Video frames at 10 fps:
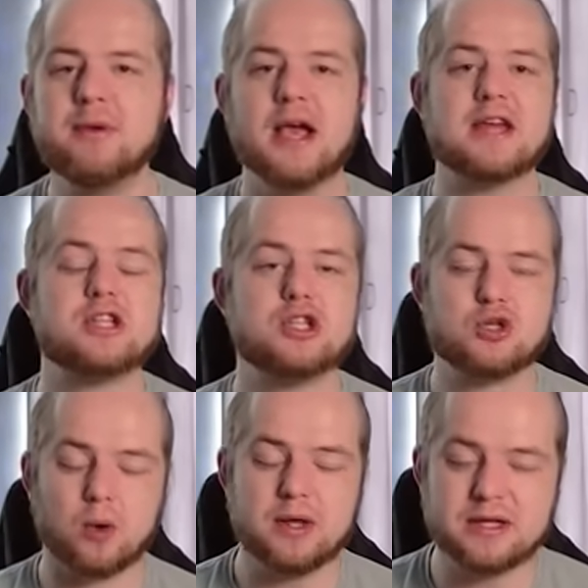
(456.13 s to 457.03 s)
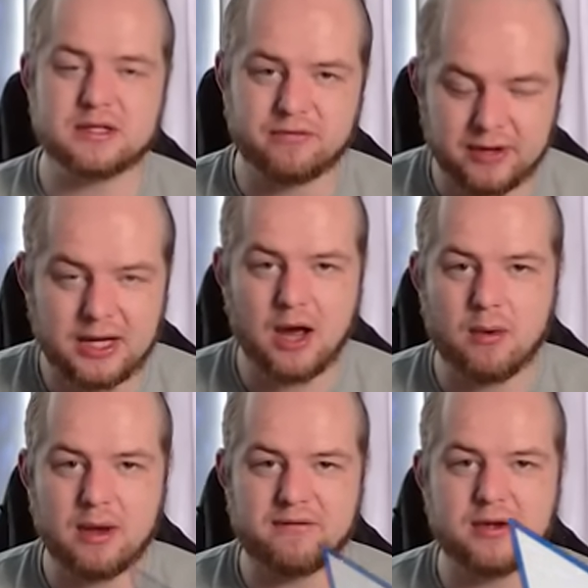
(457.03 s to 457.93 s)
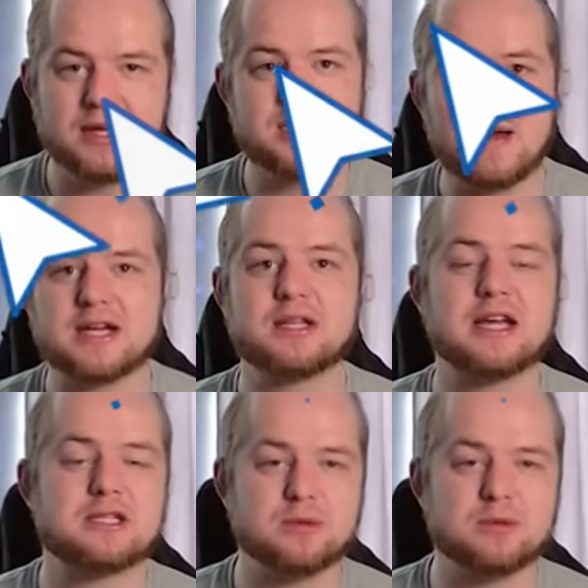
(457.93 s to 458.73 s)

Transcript: Hope you guys enjoyed this video. If you did, smash the like,